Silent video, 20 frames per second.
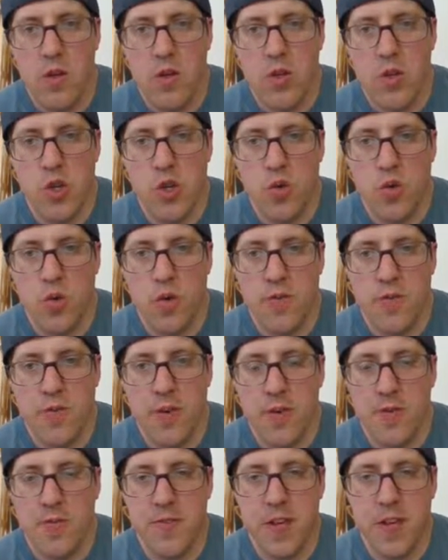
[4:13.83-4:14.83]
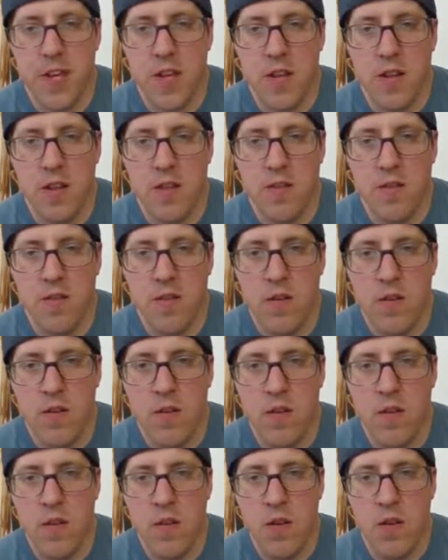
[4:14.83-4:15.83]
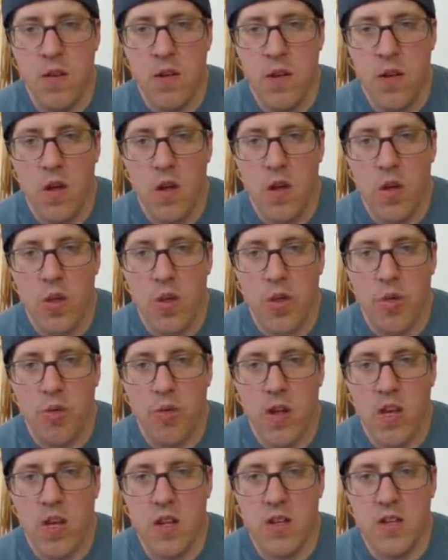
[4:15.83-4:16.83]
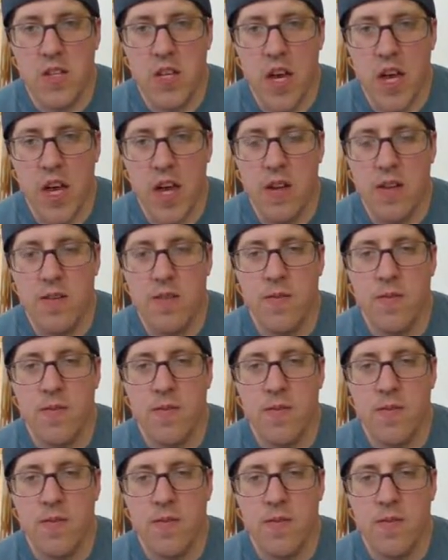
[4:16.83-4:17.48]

2 and 15, 3 and 10.